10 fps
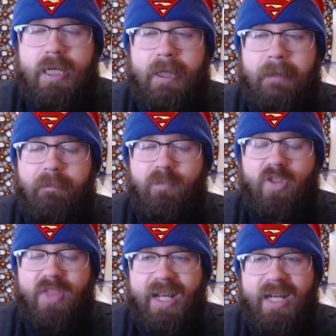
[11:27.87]
Um, the
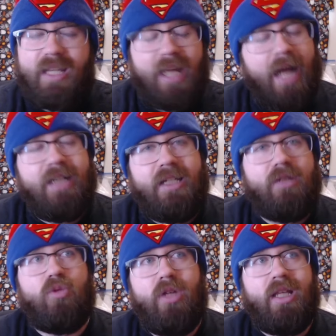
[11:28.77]
thing I, I
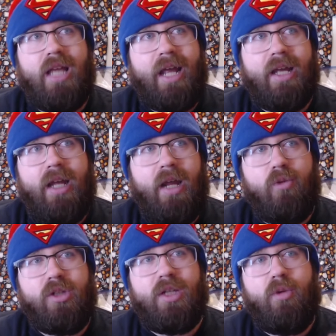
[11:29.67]
didn't really like and
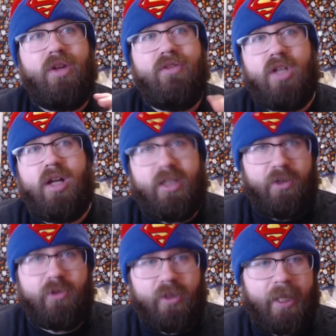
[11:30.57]
wish they would have done
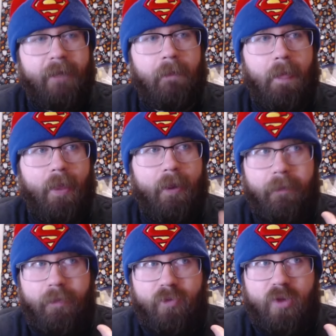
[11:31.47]
differently
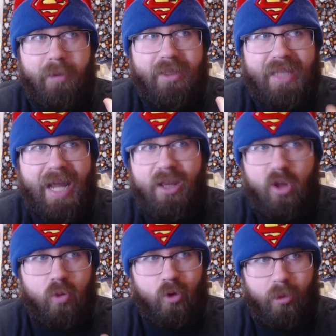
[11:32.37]
the
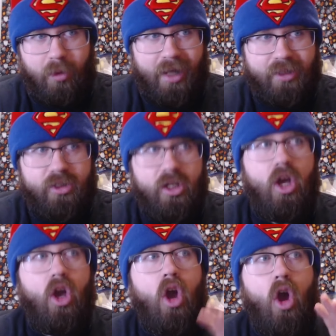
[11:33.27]
Metallo robots.
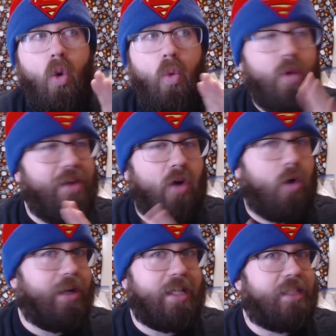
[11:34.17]
We've
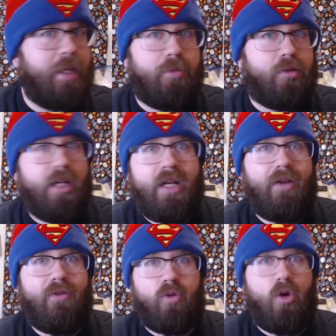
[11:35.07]
already seen plenty
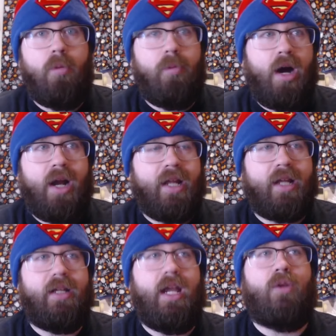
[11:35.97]
of
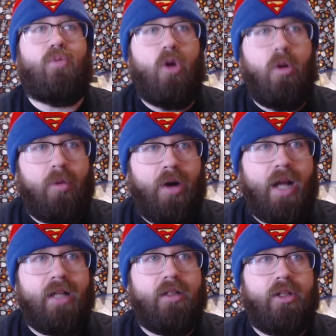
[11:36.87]
robotic and
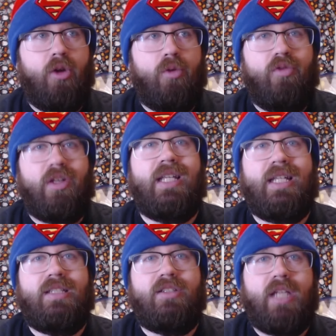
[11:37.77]
robot, you know,
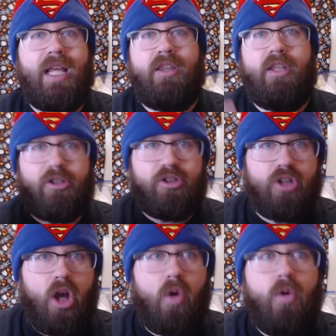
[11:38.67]
villains in this
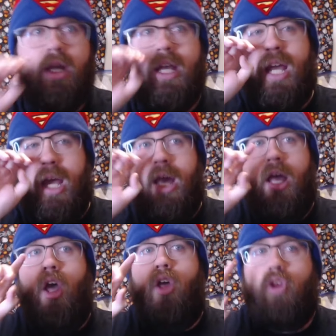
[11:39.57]
show.
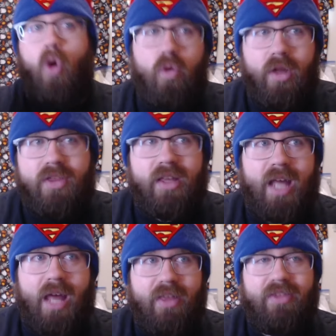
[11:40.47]
The only thing
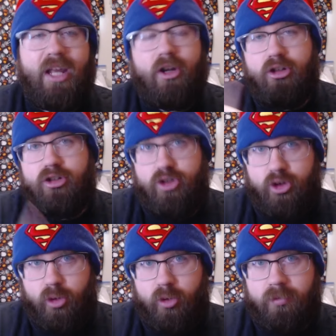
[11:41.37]
that I think they could
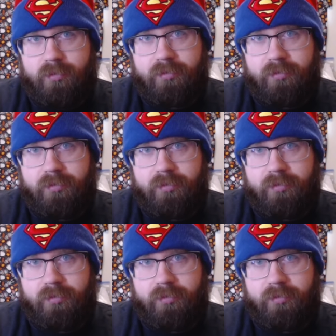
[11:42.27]
do